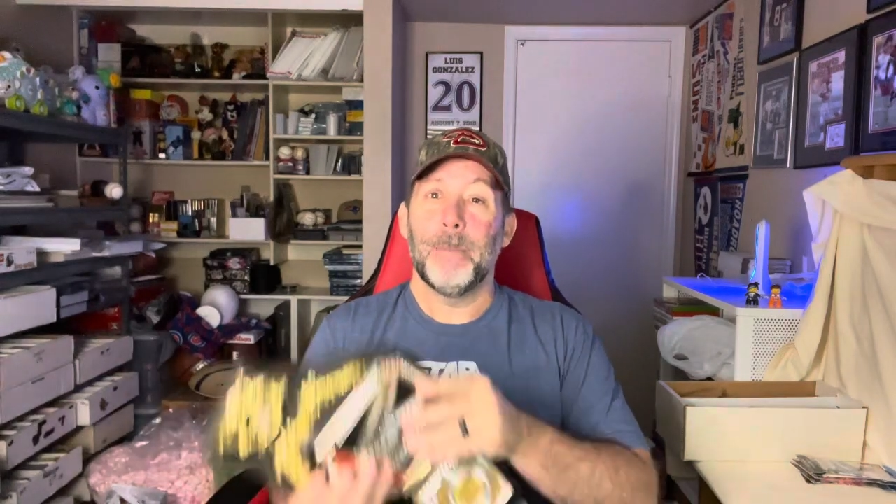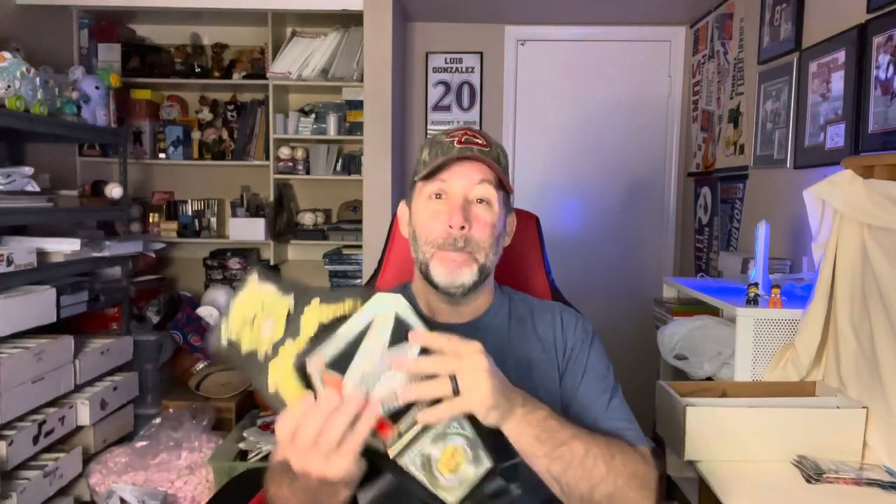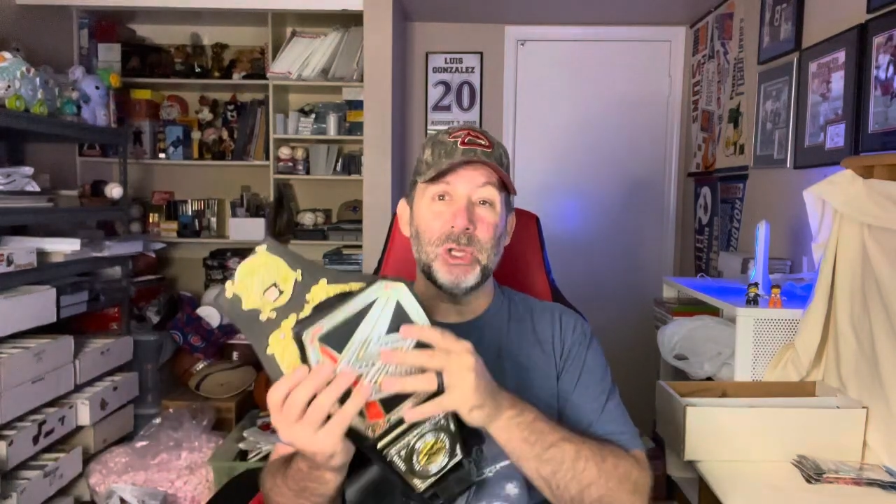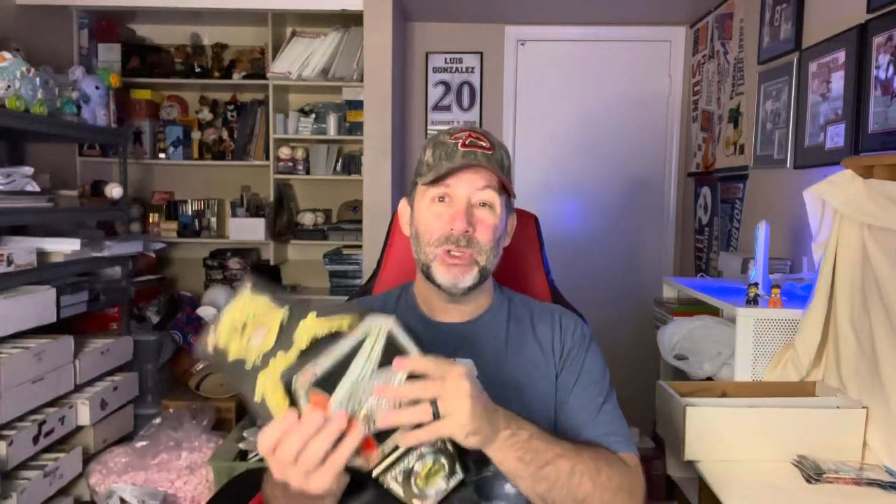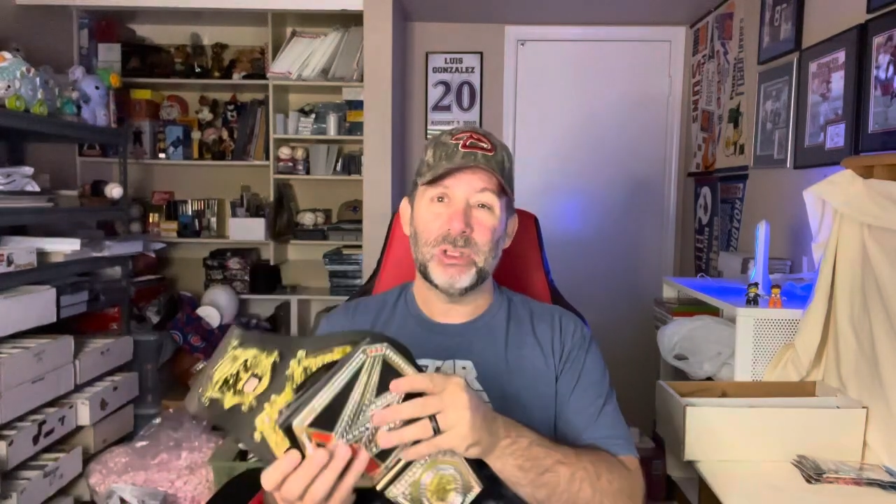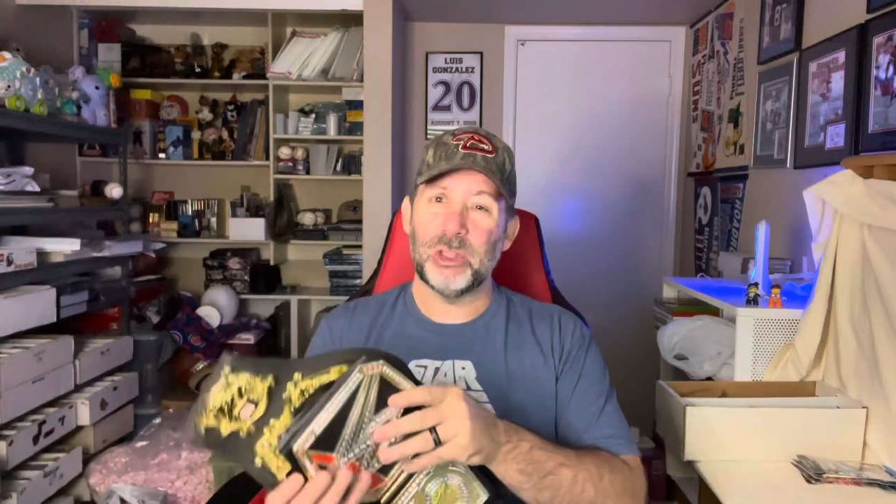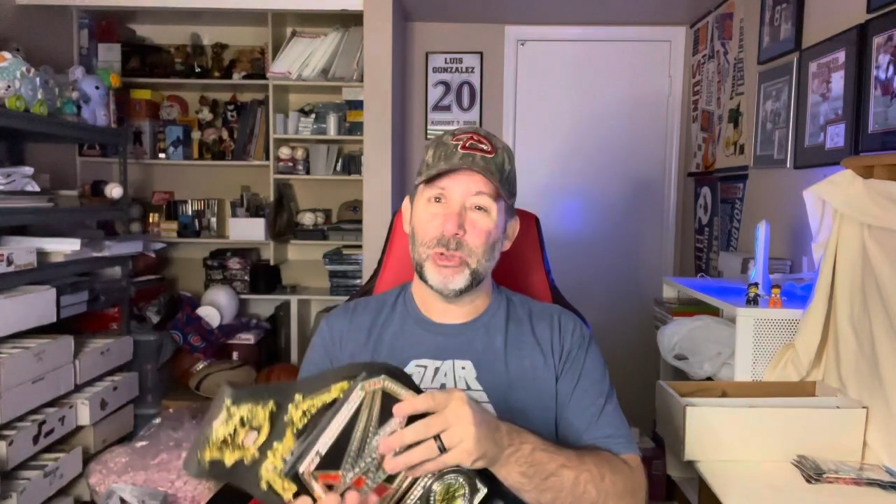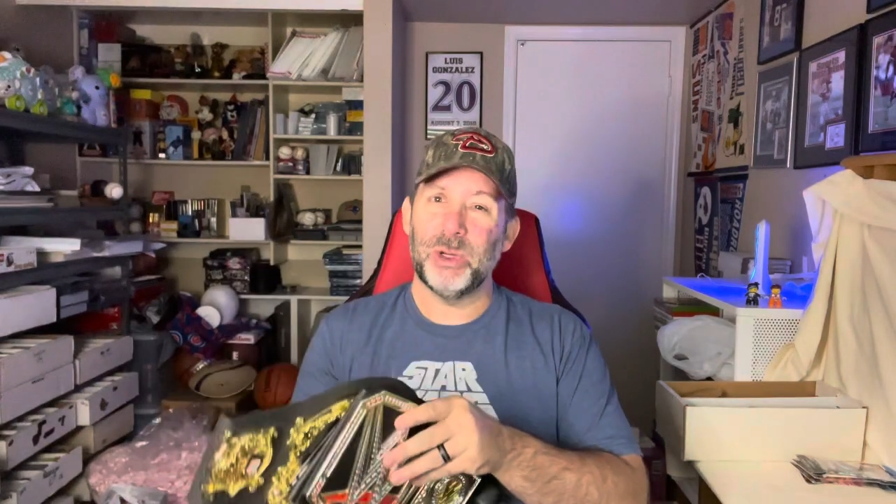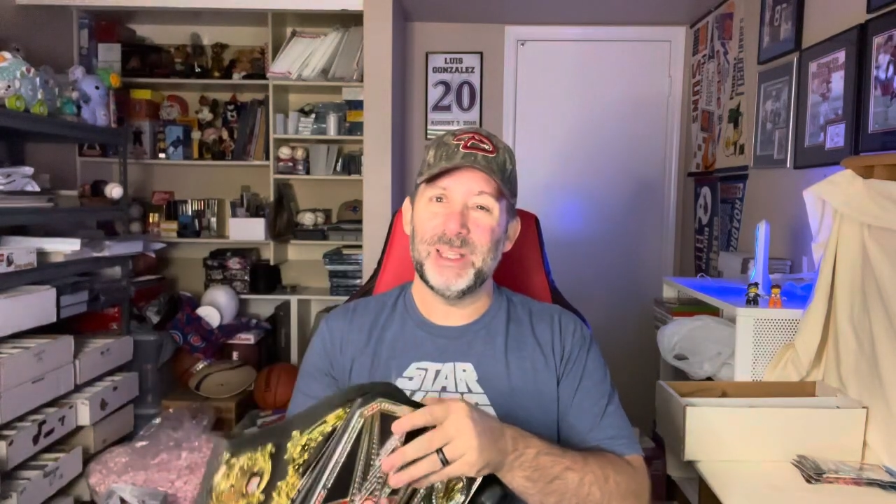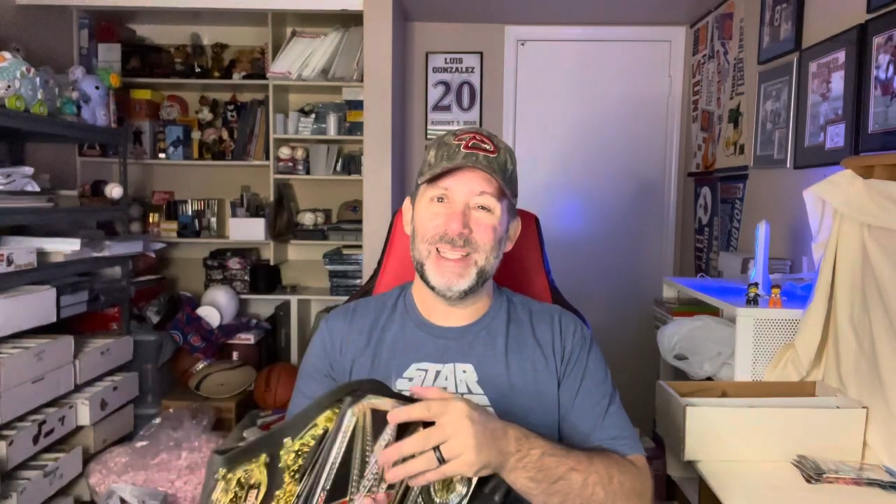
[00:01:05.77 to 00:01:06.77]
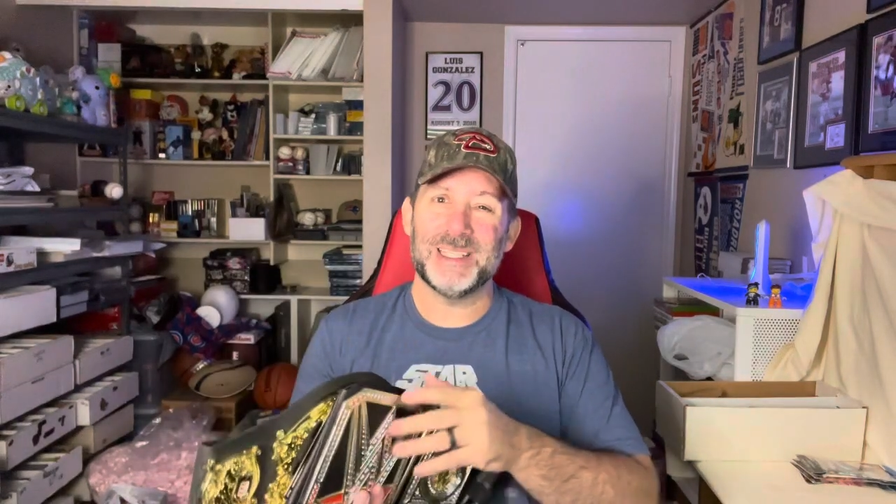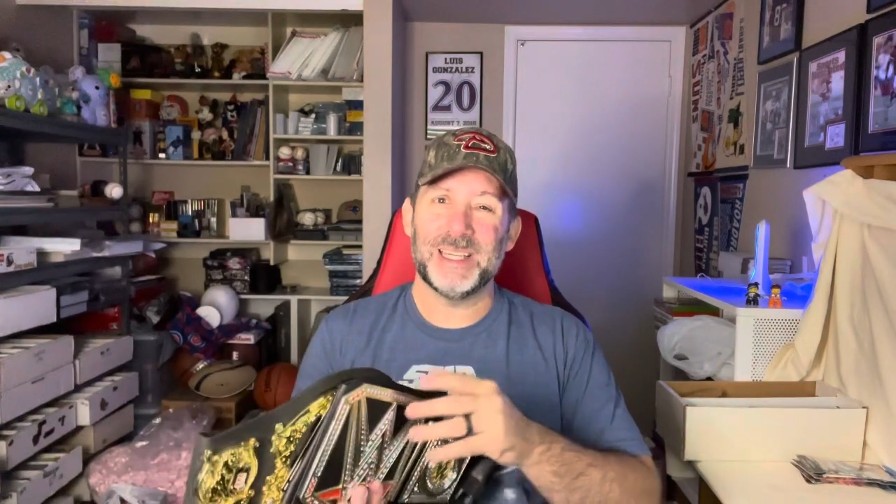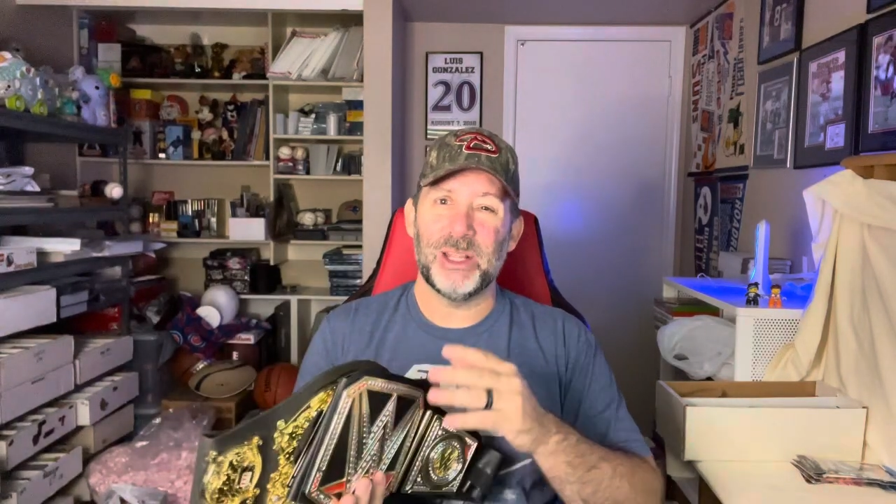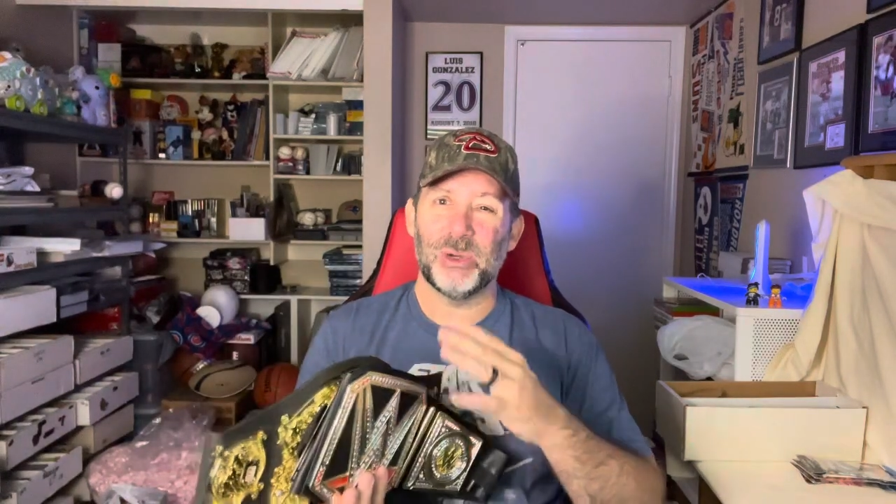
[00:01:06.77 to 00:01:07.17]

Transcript: Bundled the 3 of these together,